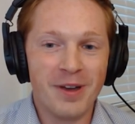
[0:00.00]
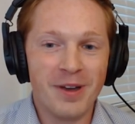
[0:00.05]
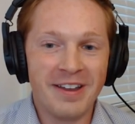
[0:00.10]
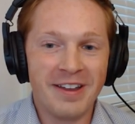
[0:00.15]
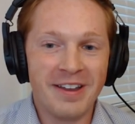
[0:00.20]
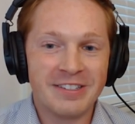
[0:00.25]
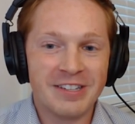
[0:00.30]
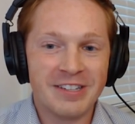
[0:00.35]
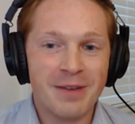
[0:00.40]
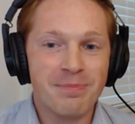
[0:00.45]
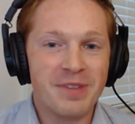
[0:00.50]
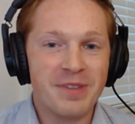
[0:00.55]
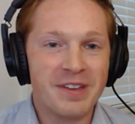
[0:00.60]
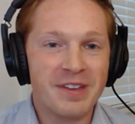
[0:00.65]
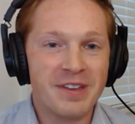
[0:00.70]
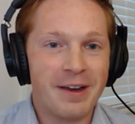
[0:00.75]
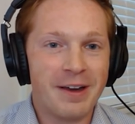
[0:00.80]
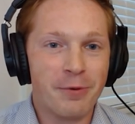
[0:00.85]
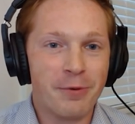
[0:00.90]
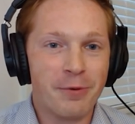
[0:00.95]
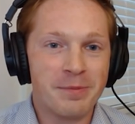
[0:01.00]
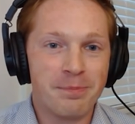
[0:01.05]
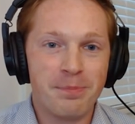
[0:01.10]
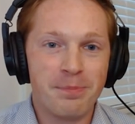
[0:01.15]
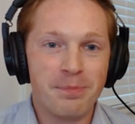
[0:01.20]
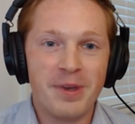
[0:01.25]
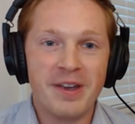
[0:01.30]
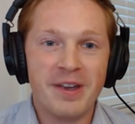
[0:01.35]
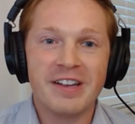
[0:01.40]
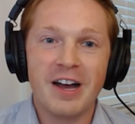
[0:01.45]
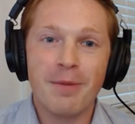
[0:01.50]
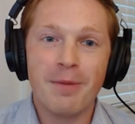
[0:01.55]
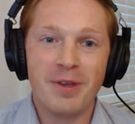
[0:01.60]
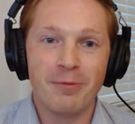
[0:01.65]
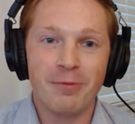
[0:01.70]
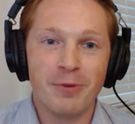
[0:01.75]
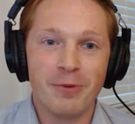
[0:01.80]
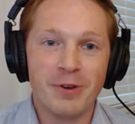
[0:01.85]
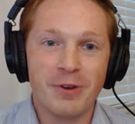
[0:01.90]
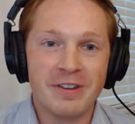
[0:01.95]
but it's something that we pick up
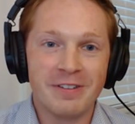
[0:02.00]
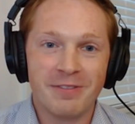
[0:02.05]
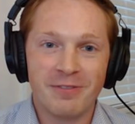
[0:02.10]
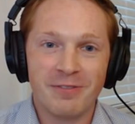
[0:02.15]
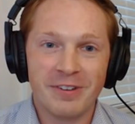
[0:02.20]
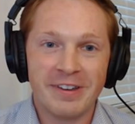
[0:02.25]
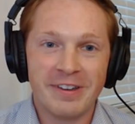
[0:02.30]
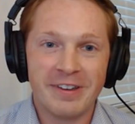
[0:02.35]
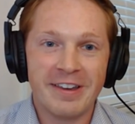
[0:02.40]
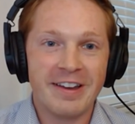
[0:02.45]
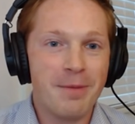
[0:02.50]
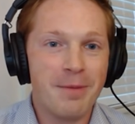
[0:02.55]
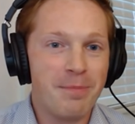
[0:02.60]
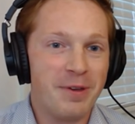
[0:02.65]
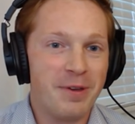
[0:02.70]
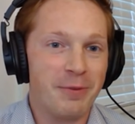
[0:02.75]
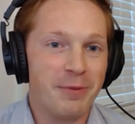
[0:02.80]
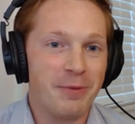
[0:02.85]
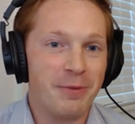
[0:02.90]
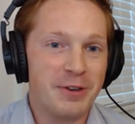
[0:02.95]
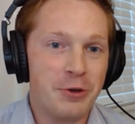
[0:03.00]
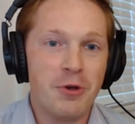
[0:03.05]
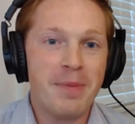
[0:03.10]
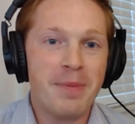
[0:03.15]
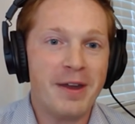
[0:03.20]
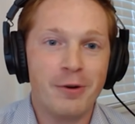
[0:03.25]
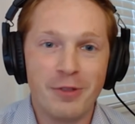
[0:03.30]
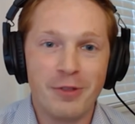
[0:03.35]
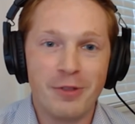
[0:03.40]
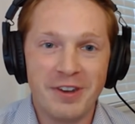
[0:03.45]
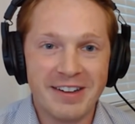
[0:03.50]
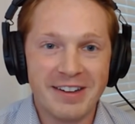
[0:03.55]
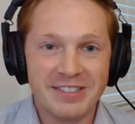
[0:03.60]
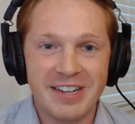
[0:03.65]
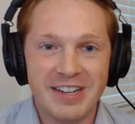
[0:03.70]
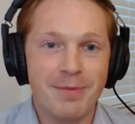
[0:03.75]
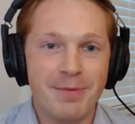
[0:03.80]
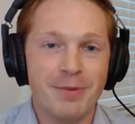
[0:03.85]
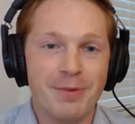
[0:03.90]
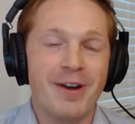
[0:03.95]
and we get up and we do it better the
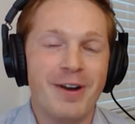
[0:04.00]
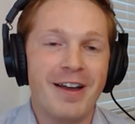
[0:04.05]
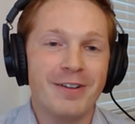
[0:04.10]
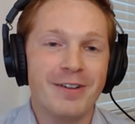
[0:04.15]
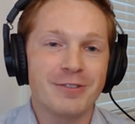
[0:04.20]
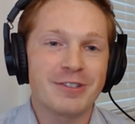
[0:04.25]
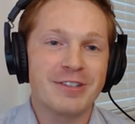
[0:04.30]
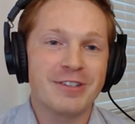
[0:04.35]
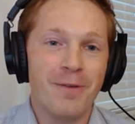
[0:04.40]
next time around.